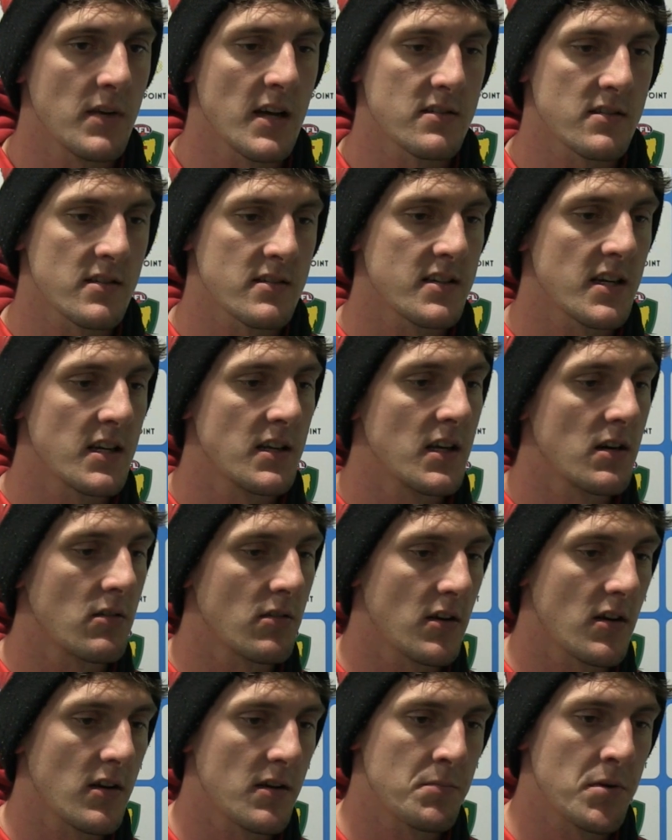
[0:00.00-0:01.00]
as I said,
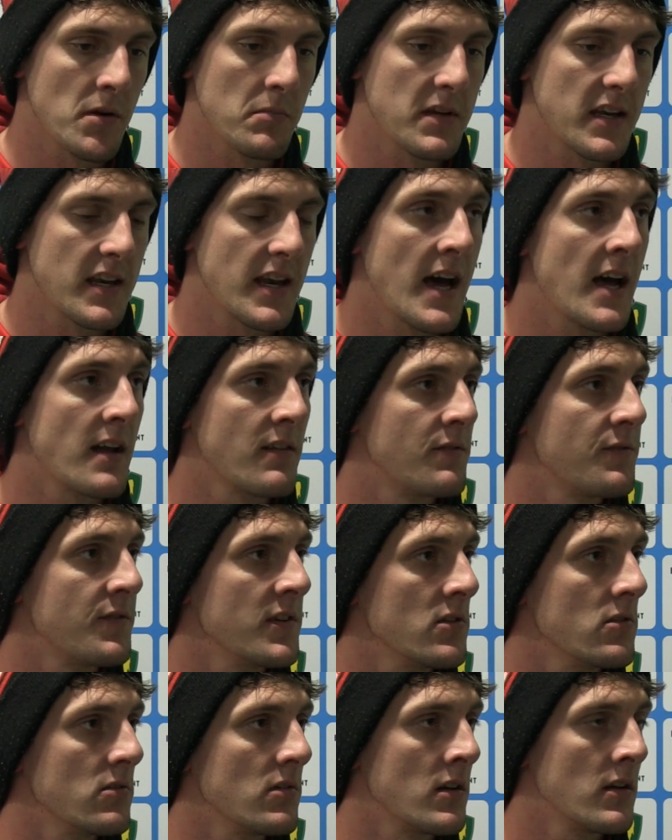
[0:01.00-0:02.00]
they'll go to probably Nat and
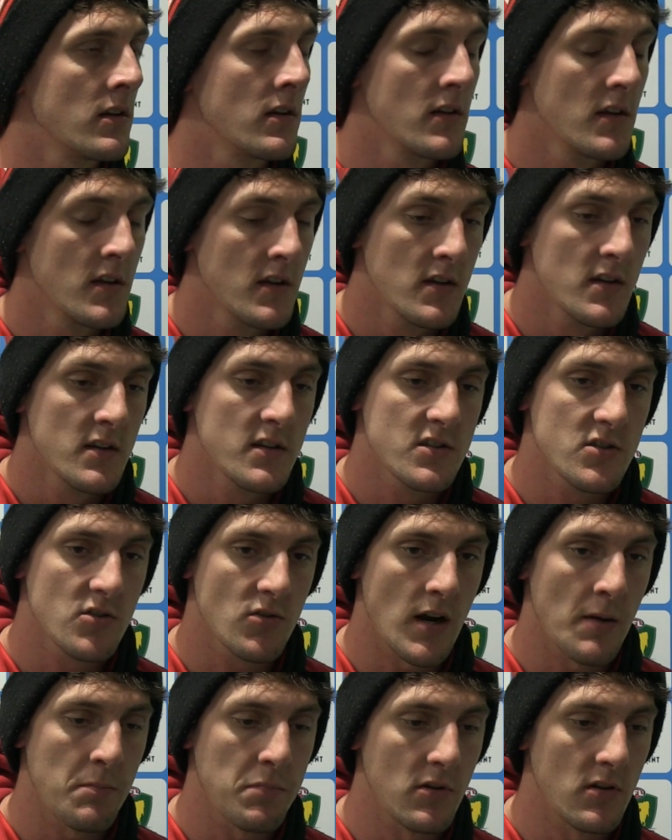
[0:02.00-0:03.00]
Phil and
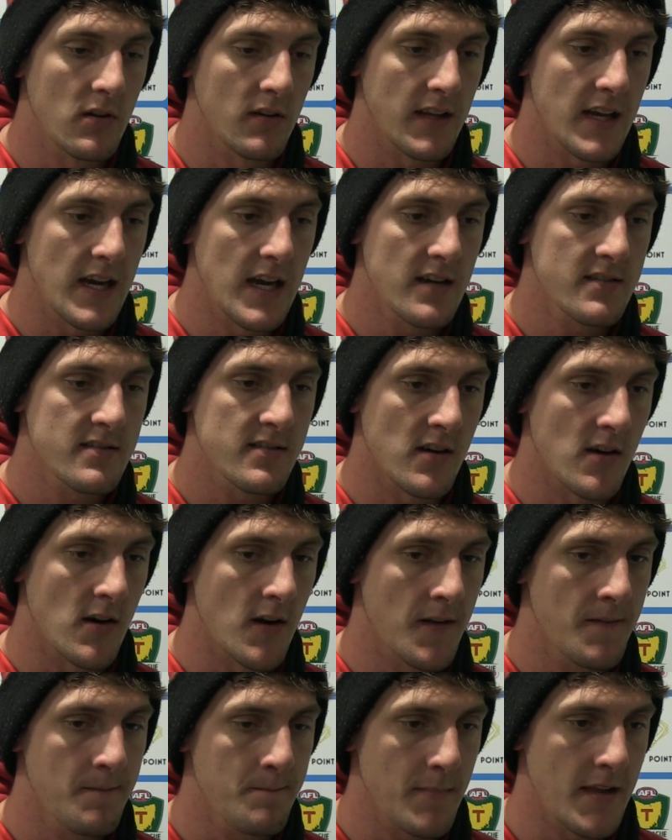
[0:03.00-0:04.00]
scrap along there.
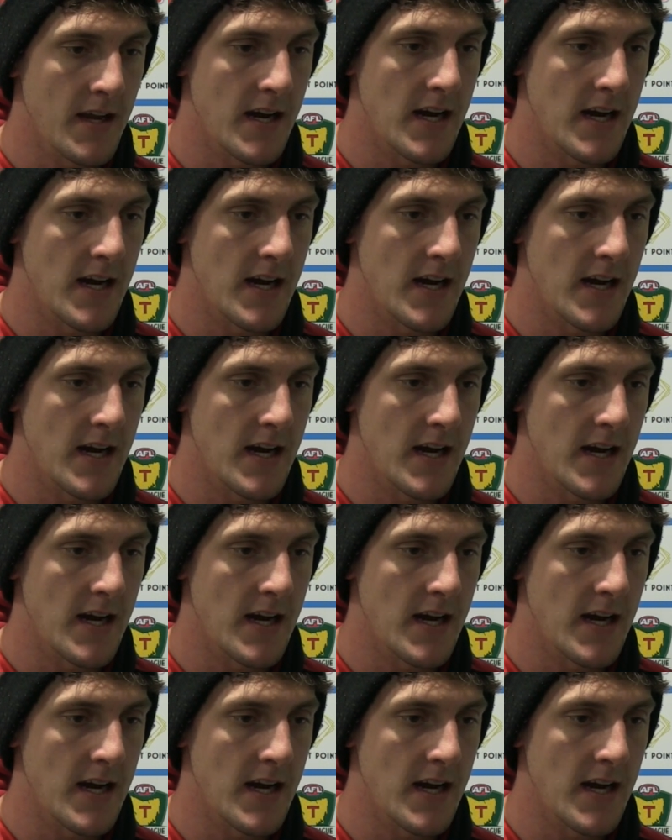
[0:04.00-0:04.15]
So